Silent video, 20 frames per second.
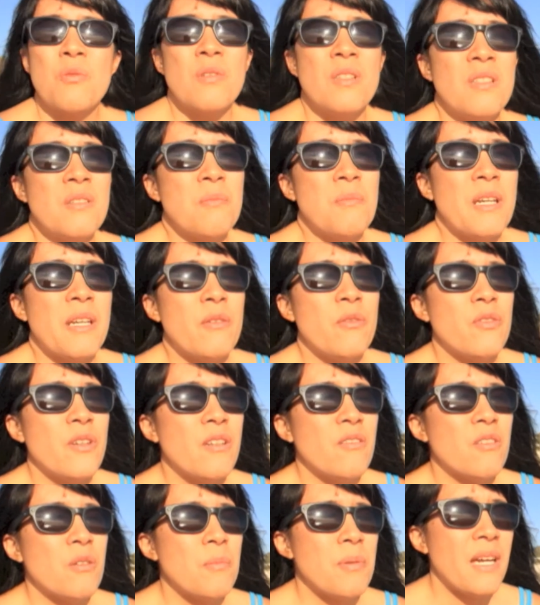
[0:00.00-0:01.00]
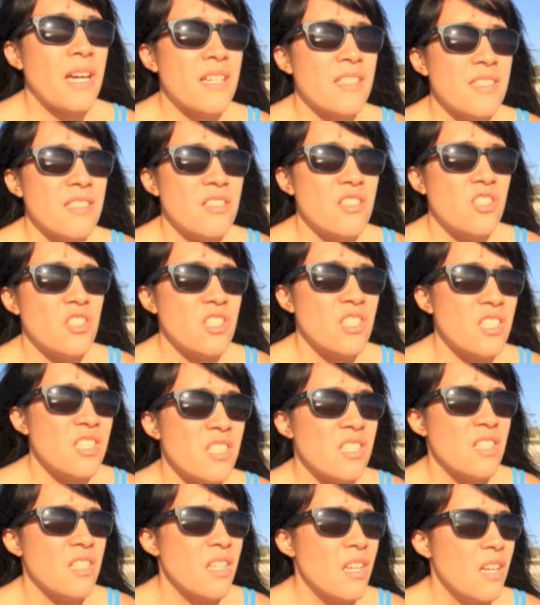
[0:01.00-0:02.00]
one of my favorite
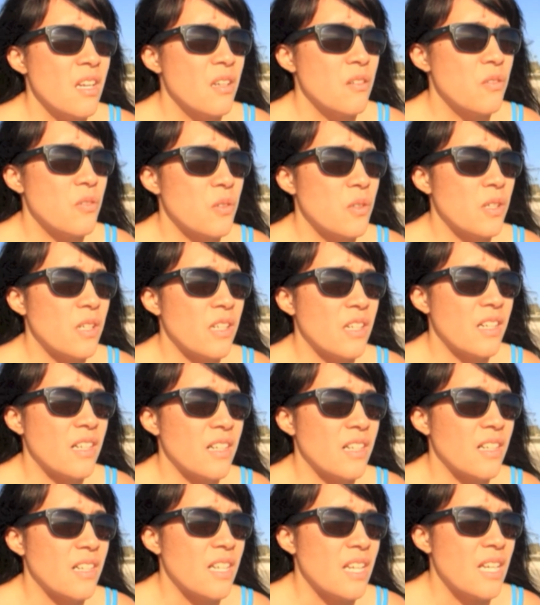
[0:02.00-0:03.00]
passages for